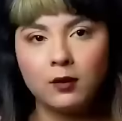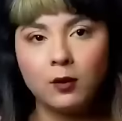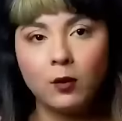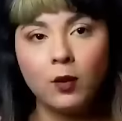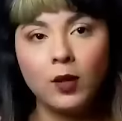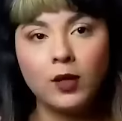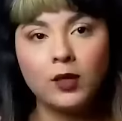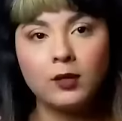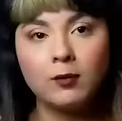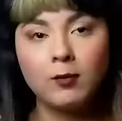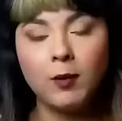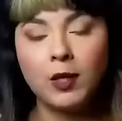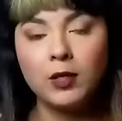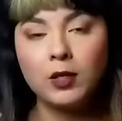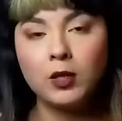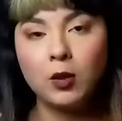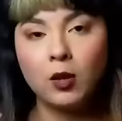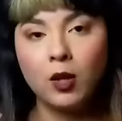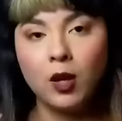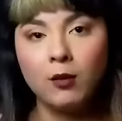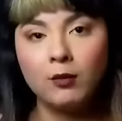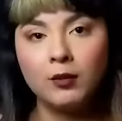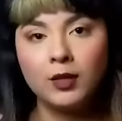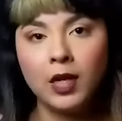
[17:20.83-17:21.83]
Once
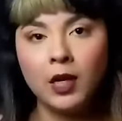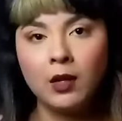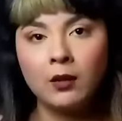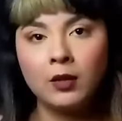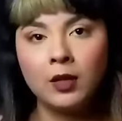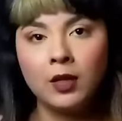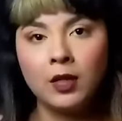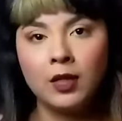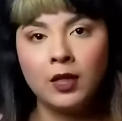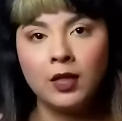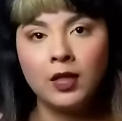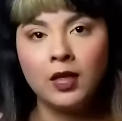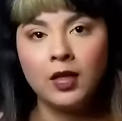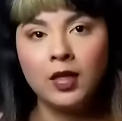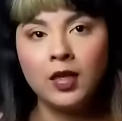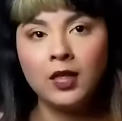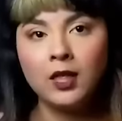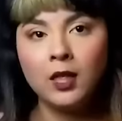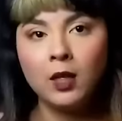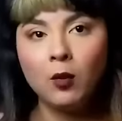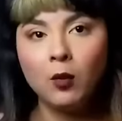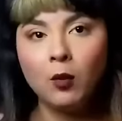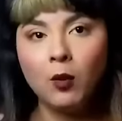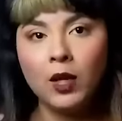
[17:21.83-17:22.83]
Bento calmed down,
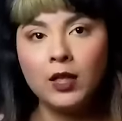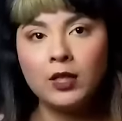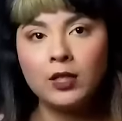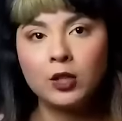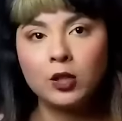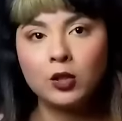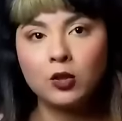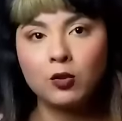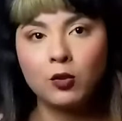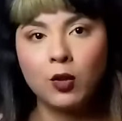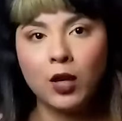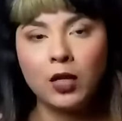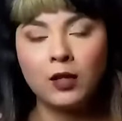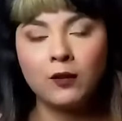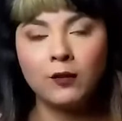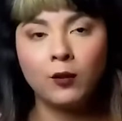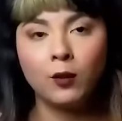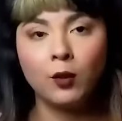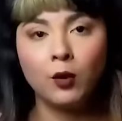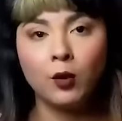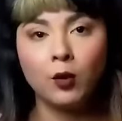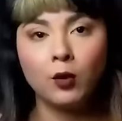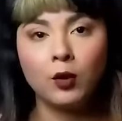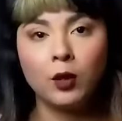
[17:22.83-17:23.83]
Ina went straight
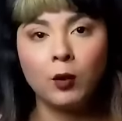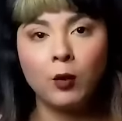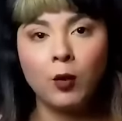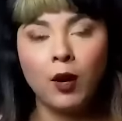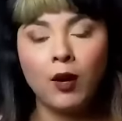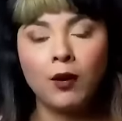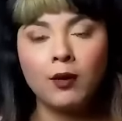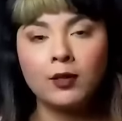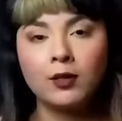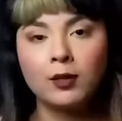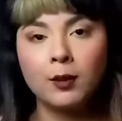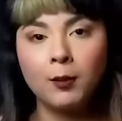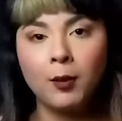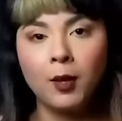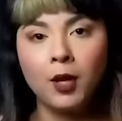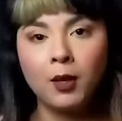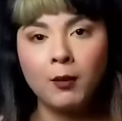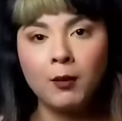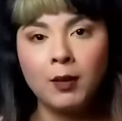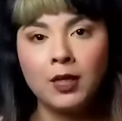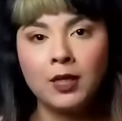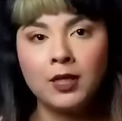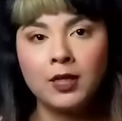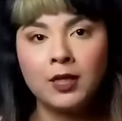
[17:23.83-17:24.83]
for Ogiwara's
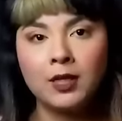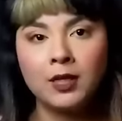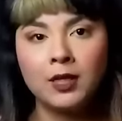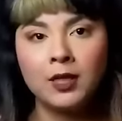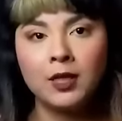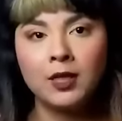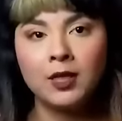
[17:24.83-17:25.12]
apartment.